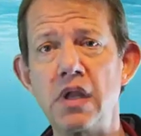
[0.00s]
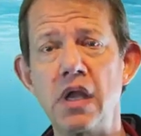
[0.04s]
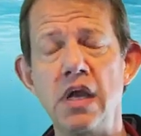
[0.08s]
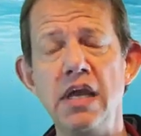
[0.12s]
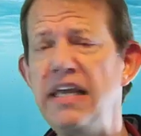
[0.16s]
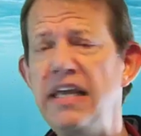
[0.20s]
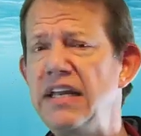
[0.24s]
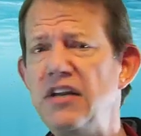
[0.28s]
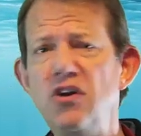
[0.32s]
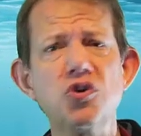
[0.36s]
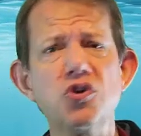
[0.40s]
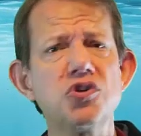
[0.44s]

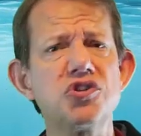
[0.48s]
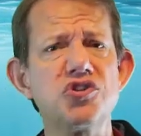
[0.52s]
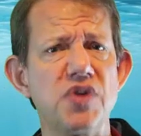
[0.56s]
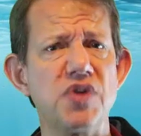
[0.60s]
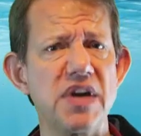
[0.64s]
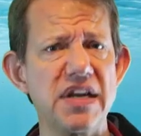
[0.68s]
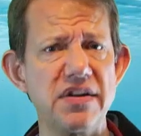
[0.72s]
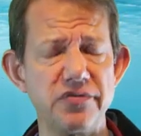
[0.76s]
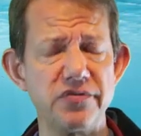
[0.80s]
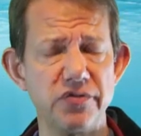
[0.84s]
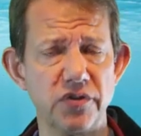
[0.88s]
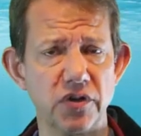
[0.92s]
It looks
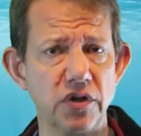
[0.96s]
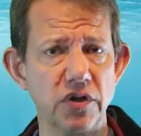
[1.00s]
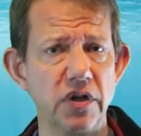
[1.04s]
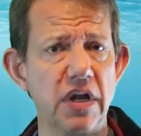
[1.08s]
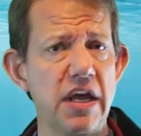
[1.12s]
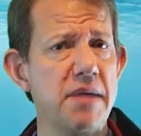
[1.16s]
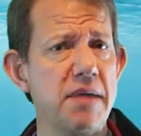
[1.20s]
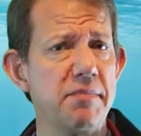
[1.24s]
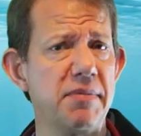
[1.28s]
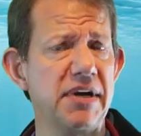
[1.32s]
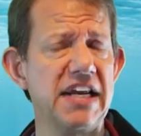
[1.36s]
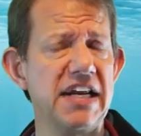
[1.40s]
dreadful,
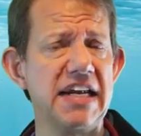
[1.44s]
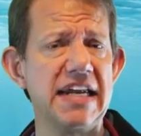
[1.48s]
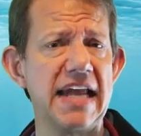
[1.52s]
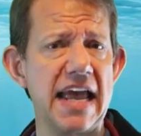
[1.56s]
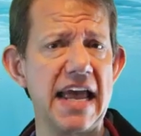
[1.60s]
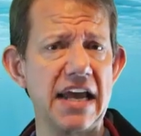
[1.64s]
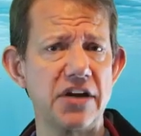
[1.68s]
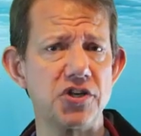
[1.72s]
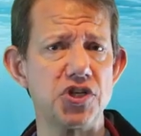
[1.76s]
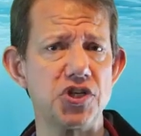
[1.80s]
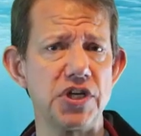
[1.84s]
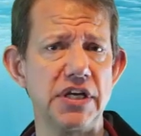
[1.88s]
but it
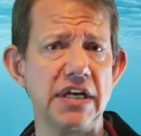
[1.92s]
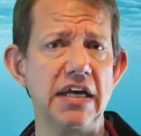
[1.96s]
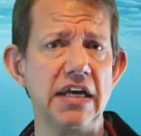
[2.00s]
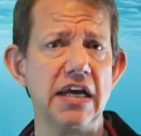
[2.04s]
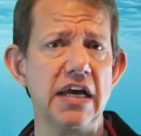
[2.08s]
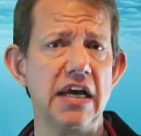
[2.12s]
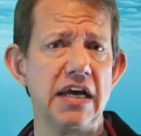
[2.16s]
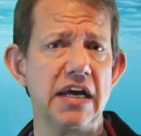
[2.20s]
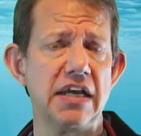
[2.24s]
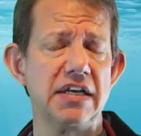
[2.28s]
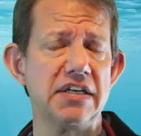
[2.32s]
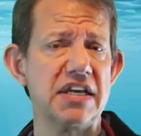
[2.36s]
actually
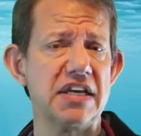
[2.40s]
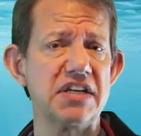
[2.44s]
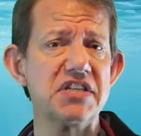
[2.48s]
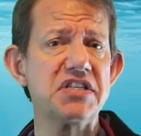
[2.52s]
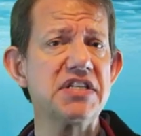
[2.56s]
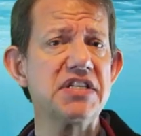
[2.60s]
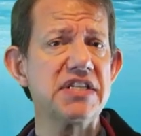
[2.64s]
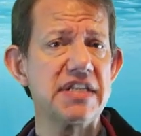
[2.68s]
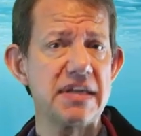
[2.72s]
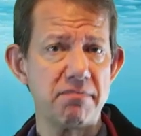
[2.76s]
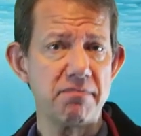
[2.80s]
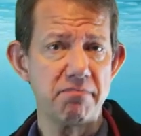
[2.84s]

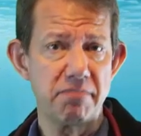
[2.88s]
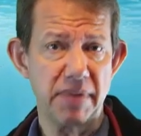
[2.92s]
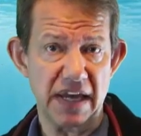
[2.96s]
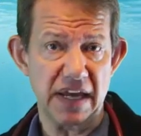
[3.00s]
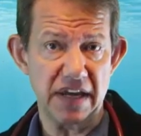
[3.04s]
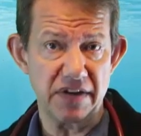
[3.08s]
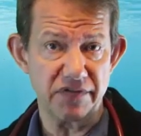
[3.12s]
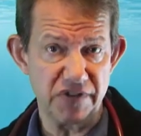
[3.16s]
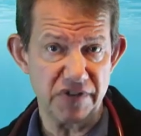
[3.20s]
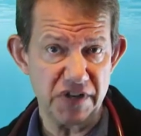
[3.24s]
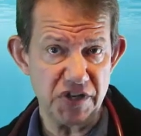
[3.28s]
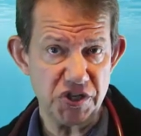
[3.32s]
doesn't
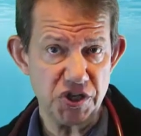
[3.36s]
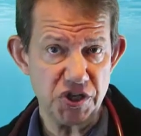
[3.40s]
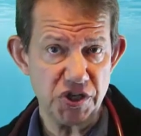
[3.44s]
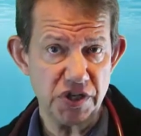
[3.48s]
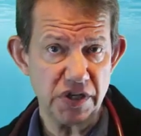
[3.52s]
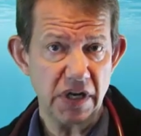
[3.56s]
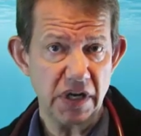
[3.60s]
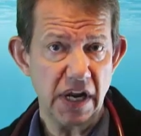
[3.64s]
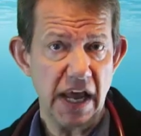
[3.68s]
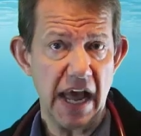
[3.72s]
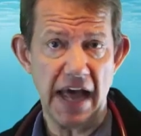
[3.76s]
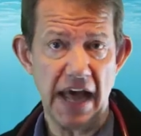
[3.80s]
impair
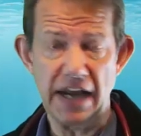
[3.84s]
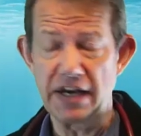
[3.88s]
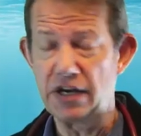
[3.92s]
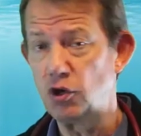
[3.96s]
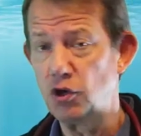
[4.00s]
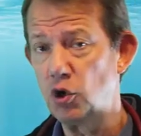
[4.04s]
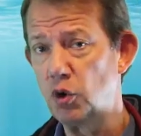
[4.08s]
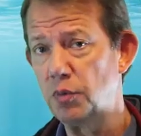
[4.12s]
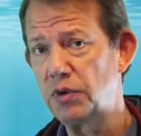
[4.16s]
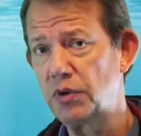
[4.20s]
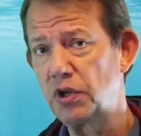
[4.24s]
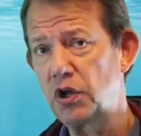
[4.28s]
vision under
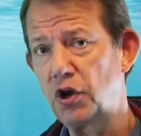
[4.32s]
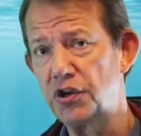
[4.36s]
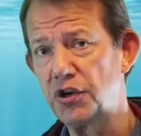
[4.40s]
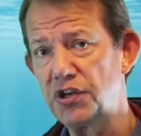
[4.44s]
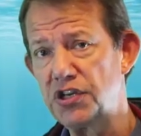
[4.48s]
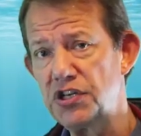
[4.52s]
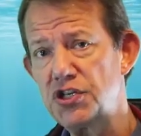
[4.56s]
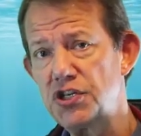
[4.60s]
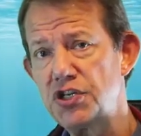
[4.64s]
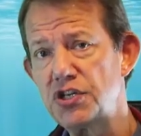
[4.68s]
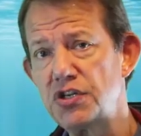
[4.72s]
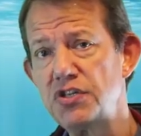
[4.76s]
normal
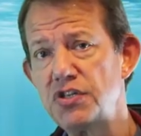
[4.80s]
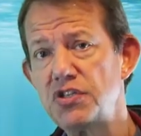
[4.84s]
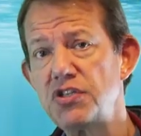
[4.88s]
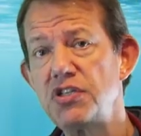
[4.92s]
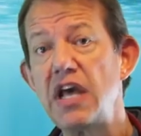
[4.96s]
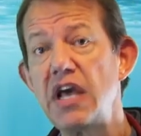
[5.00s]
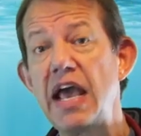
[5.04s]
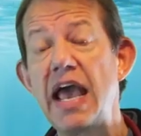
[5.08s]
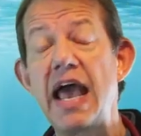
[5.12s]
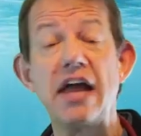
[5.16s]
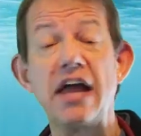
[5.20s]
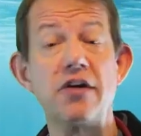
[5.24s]
conditions
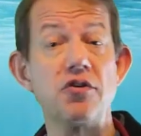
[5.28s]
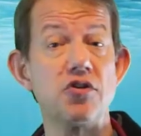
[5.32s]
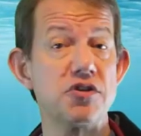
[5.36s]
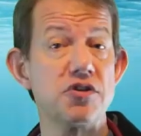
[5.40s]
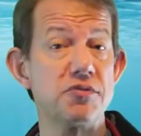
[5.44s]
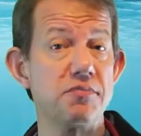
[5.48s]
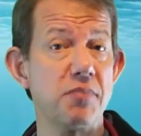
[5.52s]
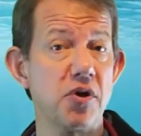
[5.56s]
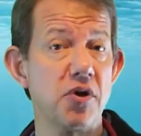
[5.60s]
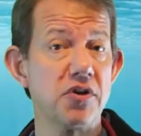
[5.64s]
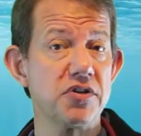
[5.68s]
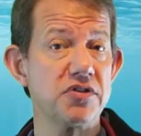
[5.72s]
and
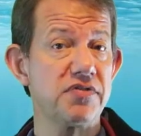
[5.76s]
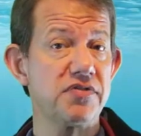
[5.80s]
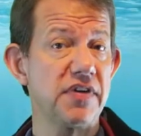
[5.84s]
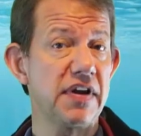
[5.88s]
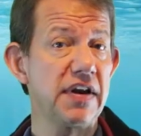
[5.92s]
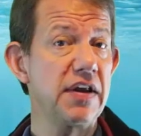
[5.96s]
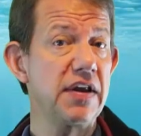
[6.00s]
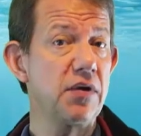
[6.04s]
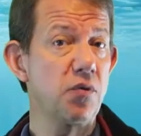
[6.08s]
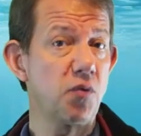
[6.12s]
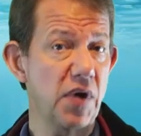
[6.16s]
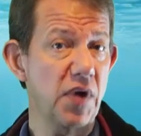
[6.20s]
responds
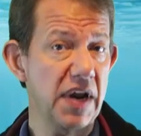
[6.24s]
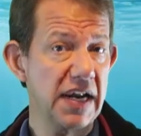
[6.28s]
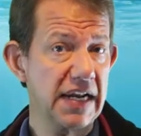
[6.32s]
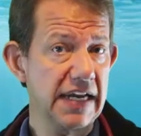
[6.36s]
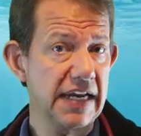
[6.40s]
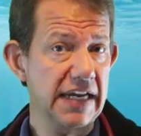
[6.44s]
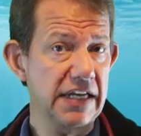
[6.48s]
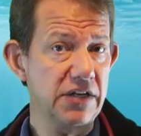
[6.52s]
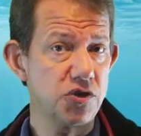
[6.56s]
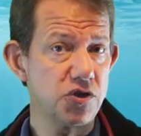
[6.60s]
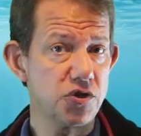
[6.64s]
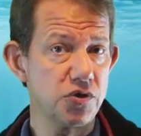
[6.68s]
very
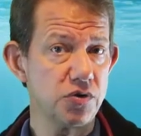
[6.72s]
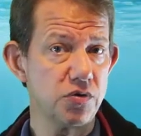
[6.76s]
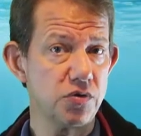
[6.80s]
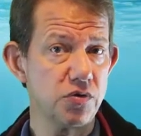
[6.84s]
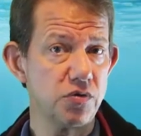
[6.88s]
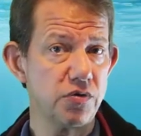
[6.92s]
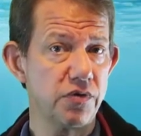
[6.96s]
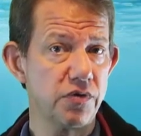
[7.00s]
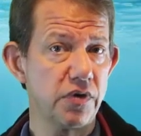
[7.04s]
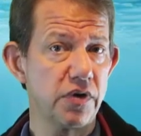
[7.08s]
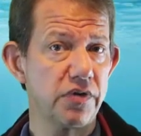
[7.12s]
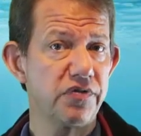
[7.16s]
readily
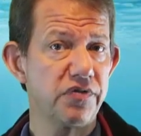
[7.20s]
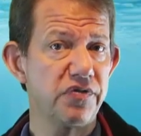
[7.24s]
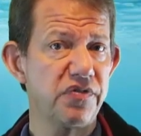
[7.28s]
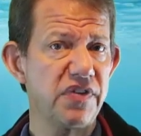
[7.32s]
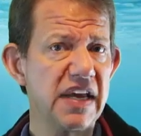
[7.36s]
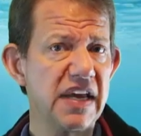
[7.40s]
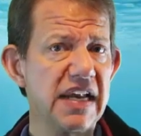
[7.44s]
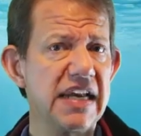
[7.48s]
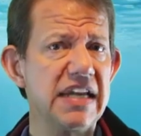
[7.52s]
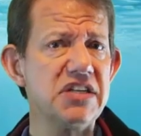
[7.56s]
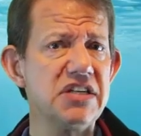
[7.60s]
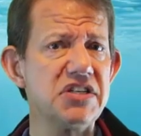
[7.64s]
to
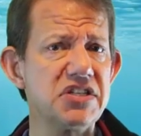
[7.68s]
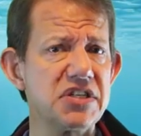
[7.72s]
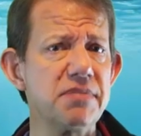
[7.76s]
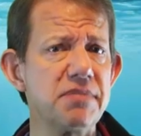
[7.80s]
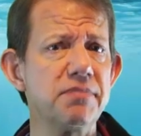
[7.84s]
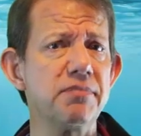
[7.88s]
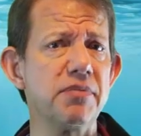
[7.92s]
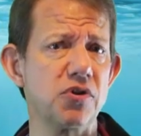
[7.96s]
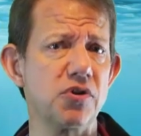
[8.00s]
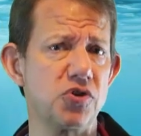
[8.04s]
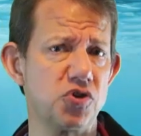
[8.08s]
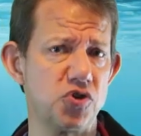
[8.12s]
fairly
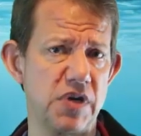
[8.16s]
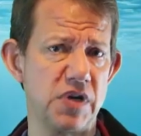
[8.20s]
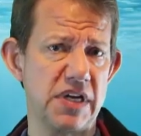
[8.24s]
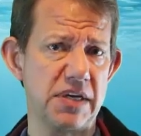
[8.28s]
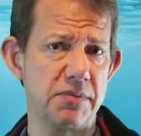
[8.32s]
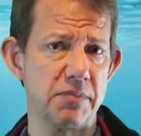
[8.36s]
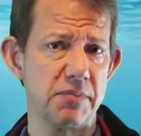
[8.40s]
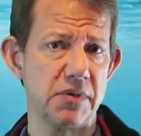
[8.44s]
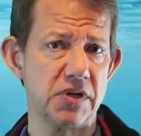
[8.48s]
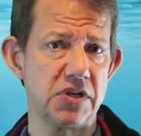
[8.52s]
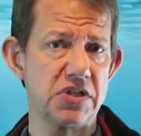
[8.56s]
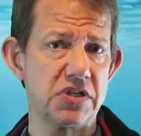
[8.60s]
simple
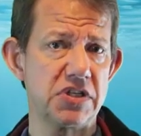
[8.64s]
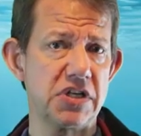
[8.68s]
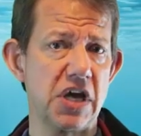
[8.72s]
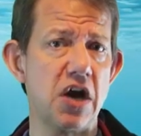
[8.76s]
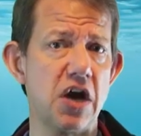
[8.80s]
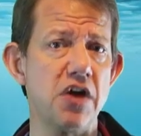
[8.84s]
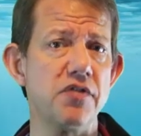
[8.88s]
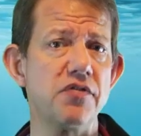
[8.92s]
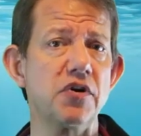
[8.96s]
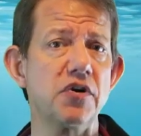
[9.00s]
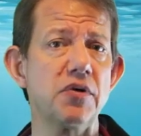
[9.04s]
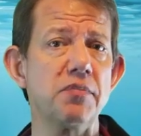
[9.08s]
treatment
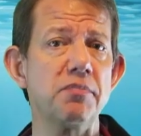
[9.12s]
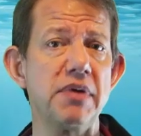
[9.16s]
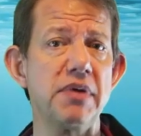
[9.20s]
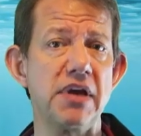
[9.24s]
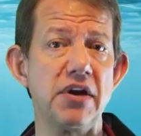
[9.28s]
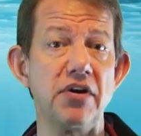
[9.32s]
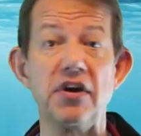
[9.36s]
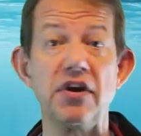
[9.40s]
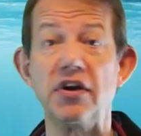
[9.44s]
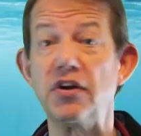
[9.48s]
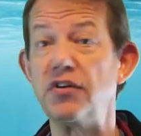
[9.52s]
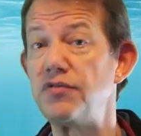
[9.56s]
over a
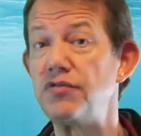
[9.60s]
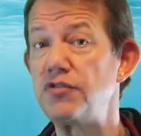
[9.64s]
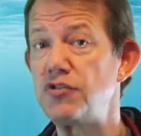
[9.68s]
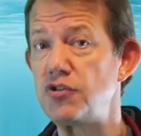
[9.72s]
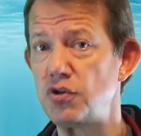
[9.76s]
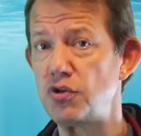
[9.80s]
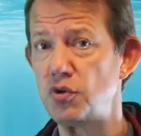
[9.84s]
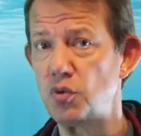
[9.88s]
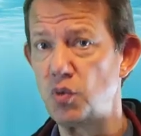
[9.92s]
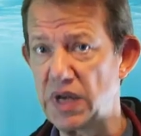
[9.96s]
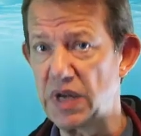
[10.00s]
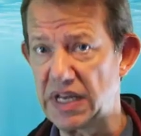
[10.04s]
period of
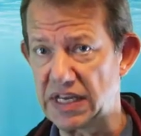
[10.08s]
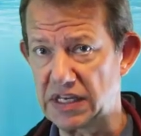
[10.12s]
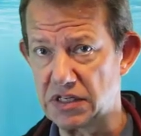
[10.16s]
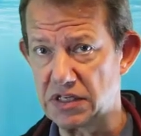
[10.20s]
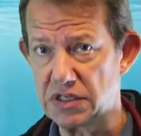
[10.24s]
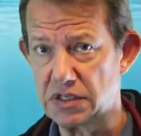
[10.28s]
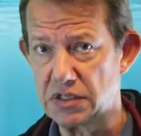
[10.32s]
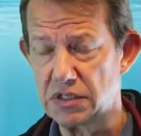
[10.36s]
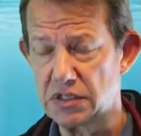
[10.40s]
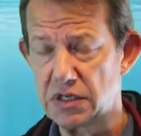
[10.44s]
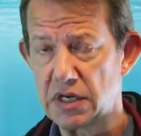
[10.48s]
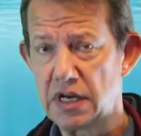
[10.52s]
two
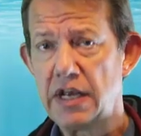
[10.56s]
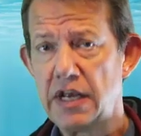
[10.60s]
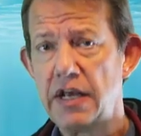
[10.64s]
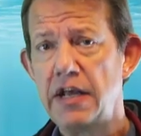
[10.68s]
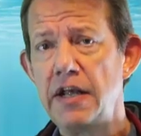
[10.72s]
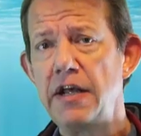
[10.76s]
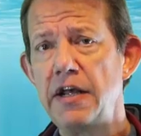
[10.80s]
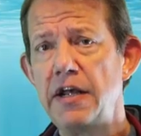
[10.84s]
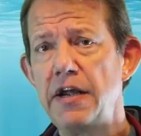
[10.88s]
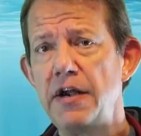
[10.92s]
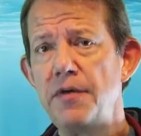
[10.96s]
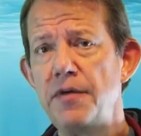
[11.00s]
weeks.
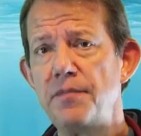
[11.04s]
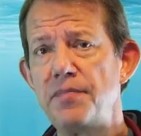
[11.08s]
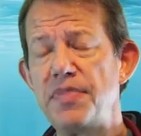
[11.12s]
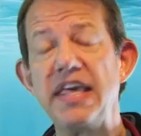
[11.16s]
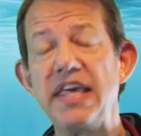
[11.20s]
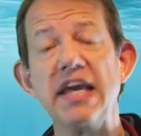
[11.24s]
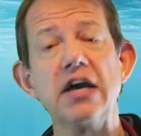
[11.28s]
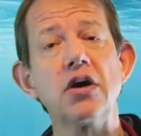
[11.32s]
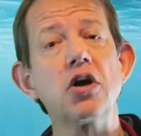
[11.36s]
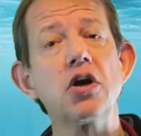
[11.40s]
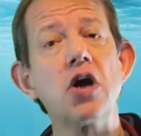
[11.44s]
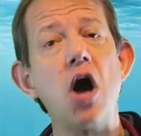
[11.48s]

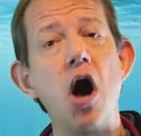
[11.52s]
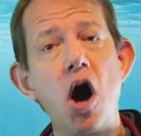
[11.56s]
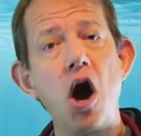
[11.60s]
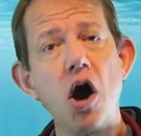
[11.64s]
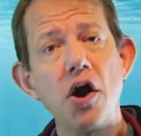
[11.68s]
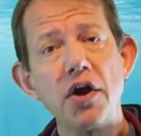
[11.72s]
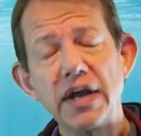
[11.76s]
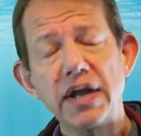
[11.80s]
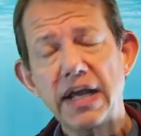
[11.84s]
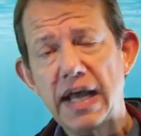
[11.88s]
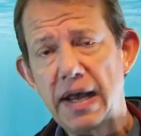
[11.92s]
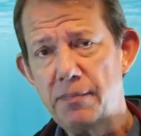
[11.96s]
There
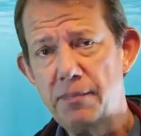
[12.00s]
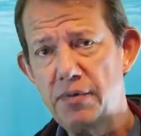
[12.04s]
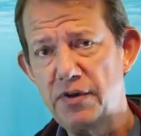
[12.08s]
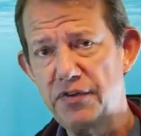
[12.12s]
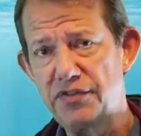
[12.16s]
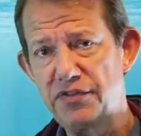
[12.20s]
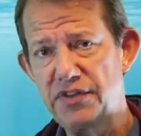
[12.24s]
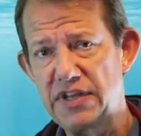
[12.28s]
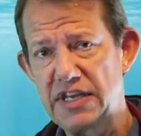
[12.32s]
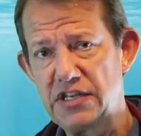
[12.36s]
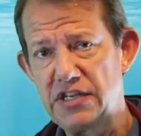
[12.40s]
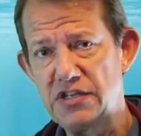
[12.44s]
are a couple of
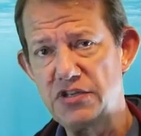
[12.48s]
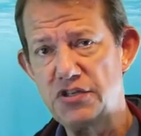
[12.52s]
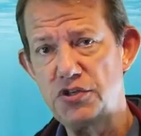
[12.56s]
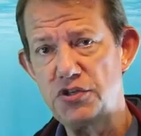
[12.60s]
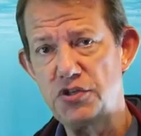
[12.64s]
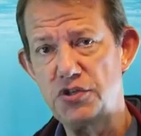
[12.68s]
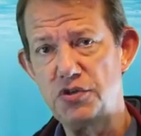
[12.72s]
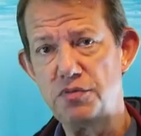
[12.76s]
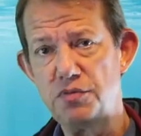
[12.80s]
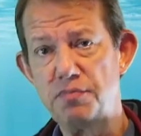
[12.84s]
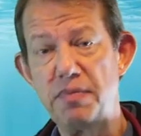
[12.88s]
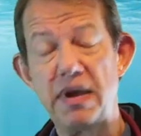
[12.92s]
things
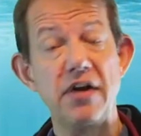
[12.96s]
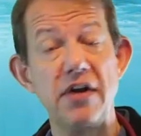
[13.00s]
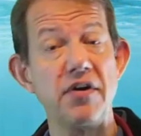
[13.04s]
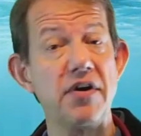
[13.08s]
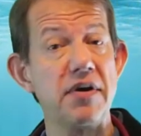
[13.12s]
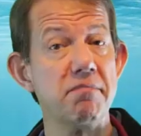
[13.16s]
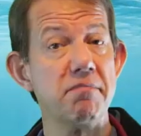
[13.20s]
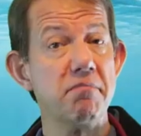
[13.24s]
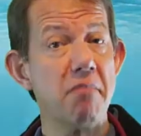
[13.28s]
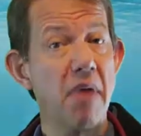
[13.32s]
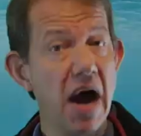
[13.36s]
to bear in